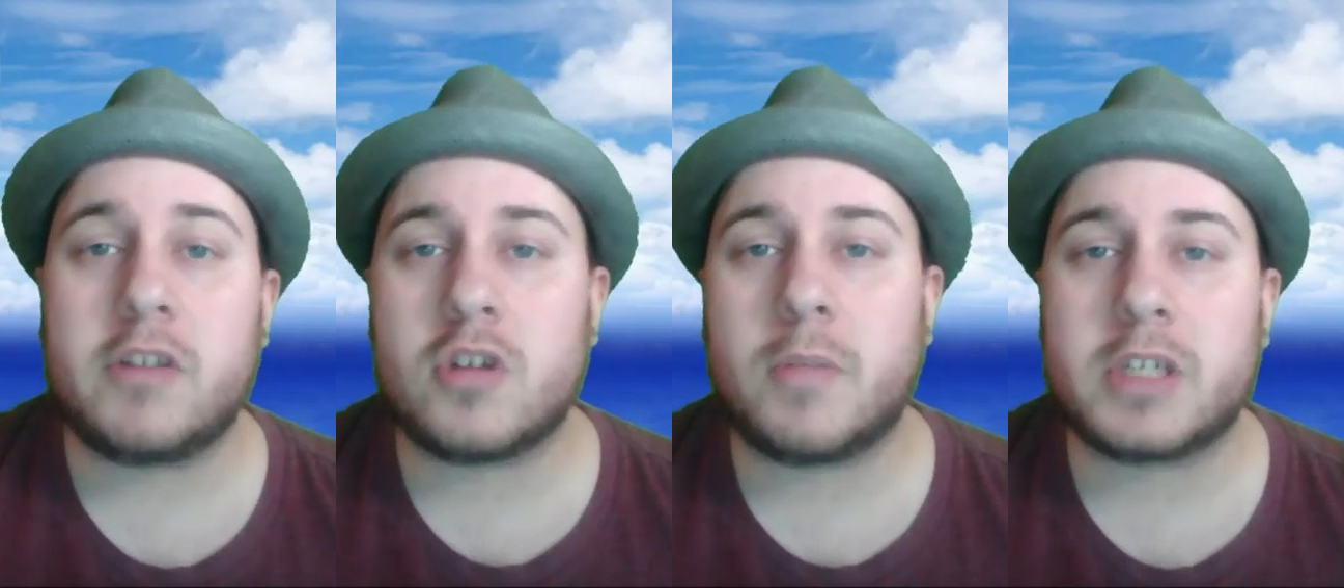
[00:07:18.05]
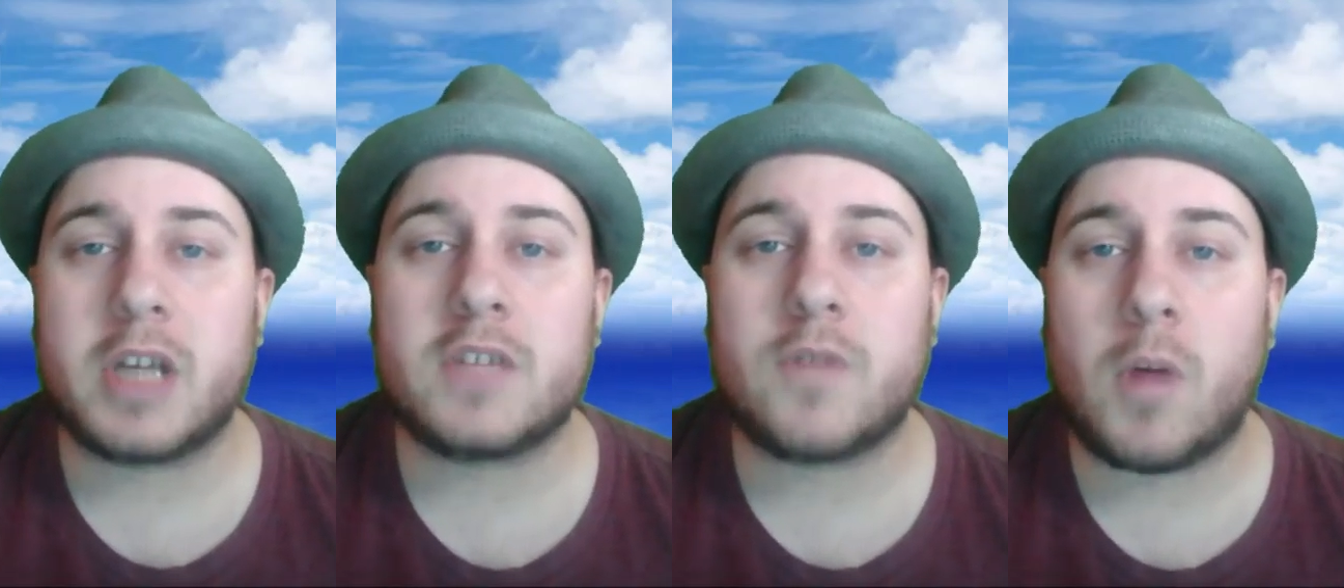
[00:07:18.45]
Thank you so much,
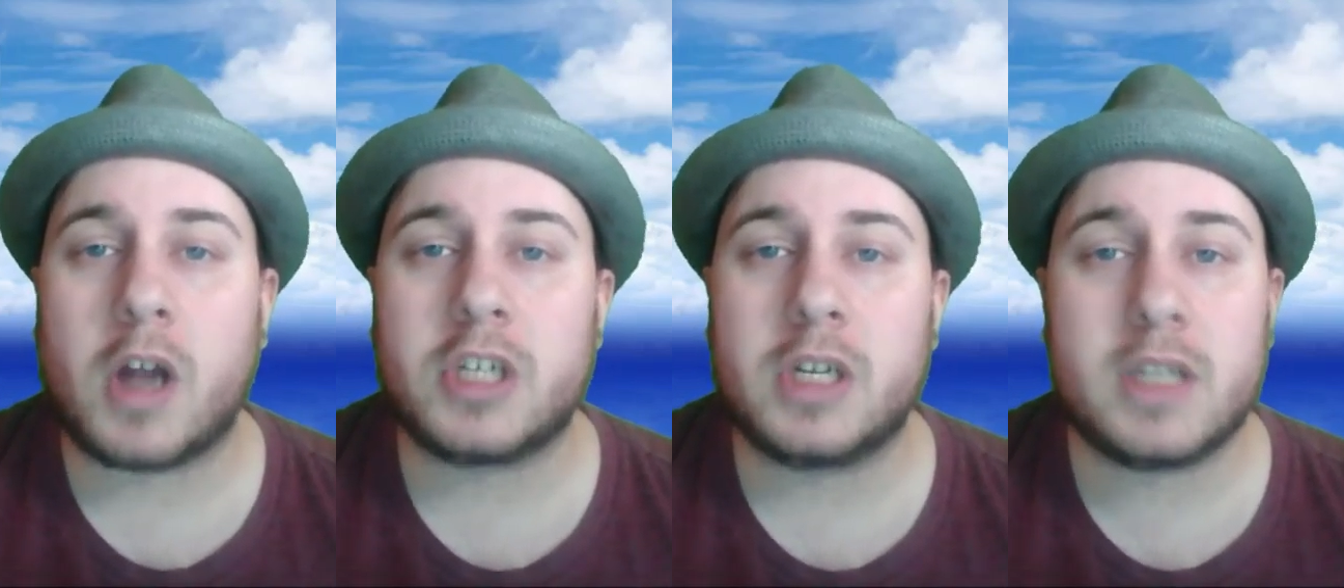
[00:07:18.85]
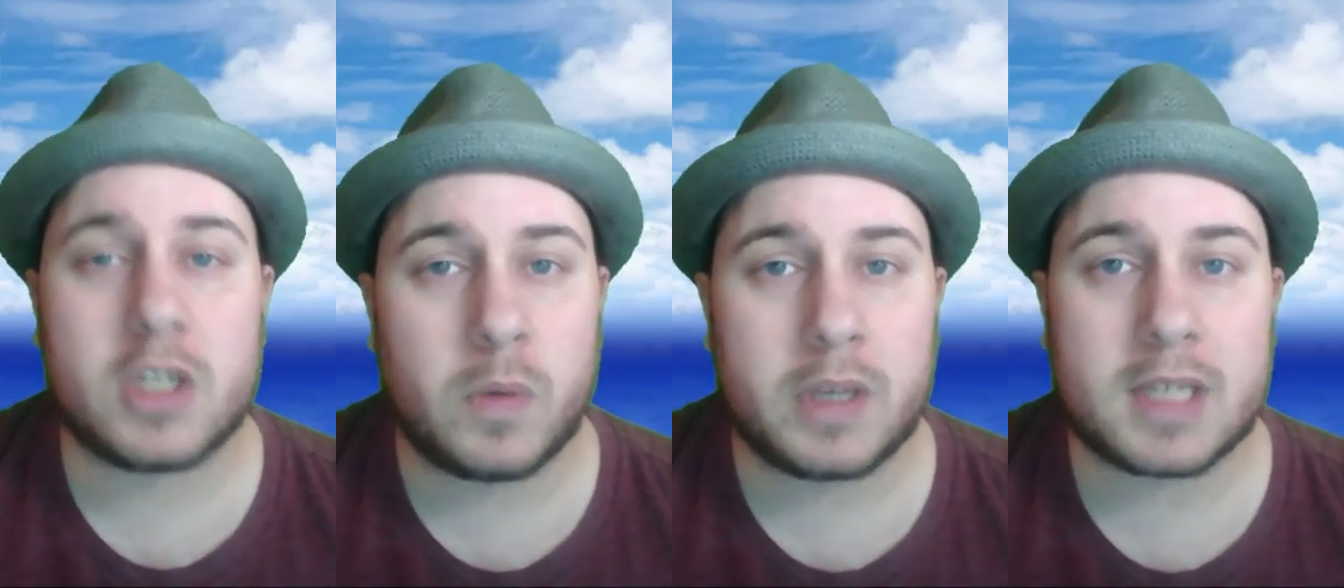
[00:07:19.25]
guys, for watching
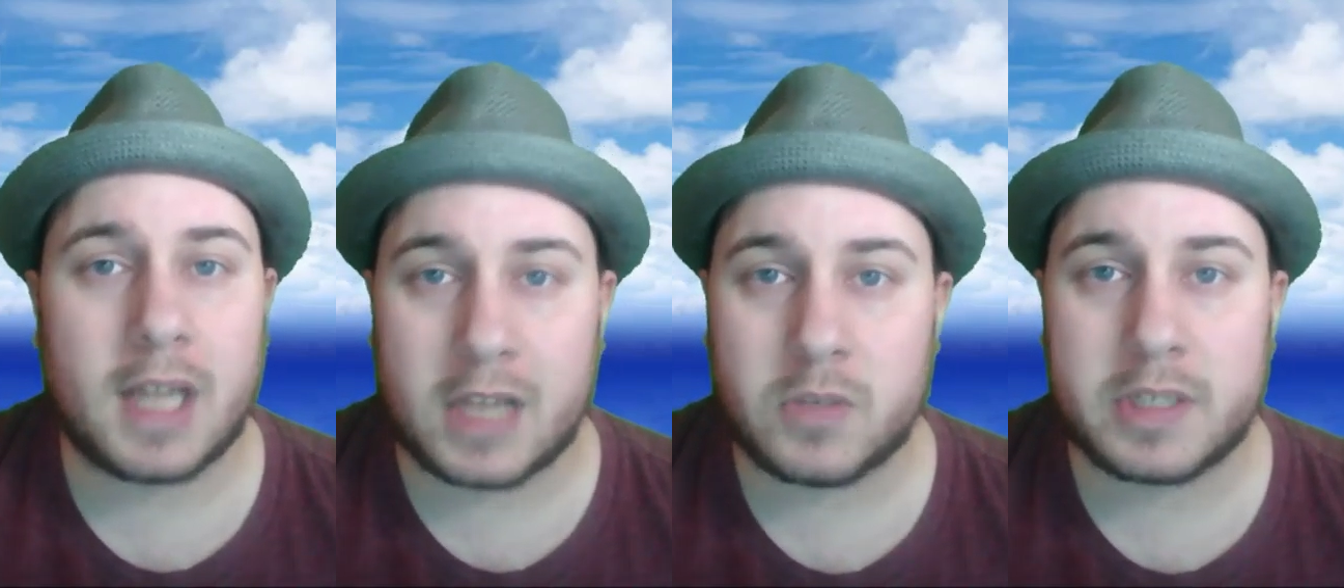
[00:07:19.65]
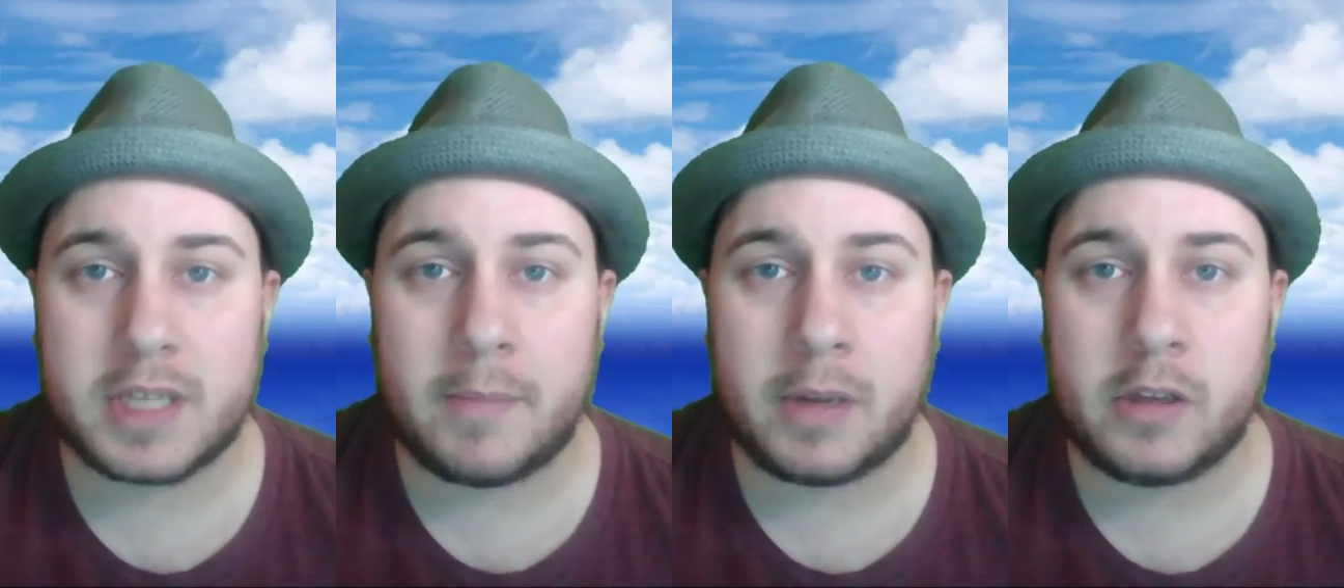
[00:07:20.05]
last week's
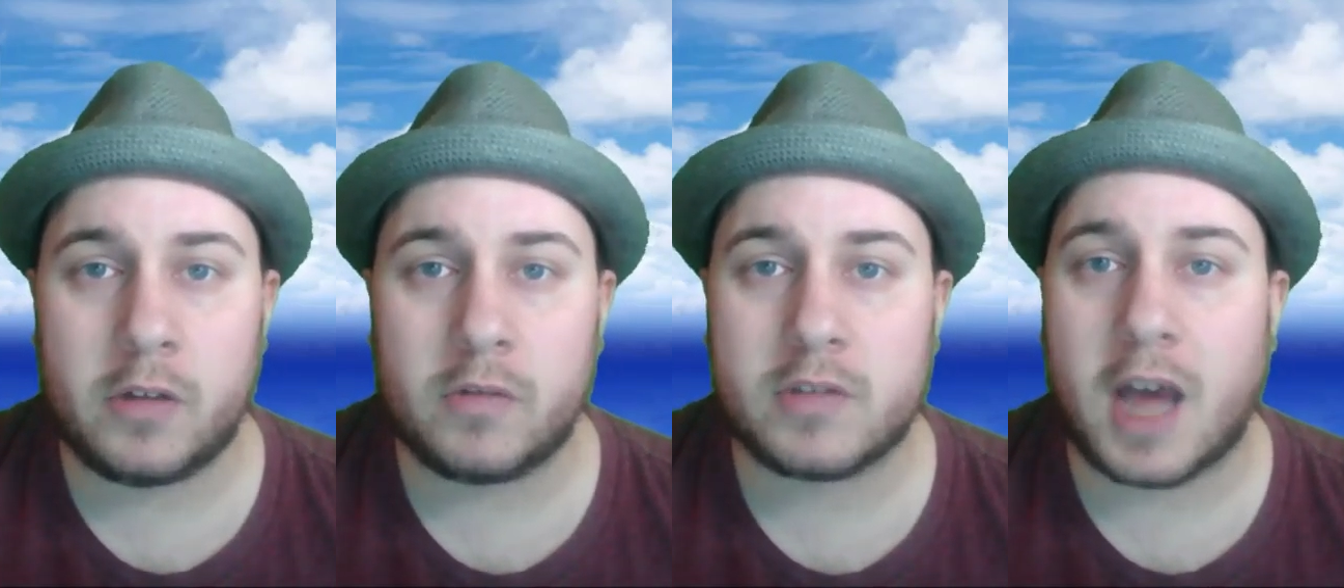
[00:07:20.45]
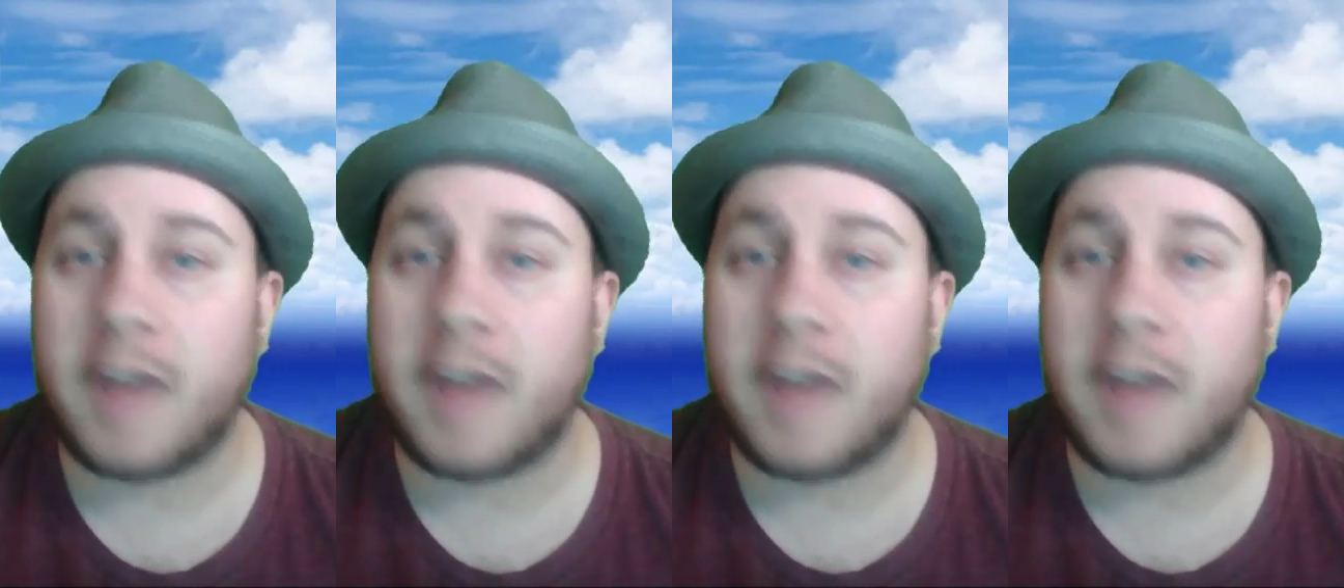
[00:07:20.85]
gaming news.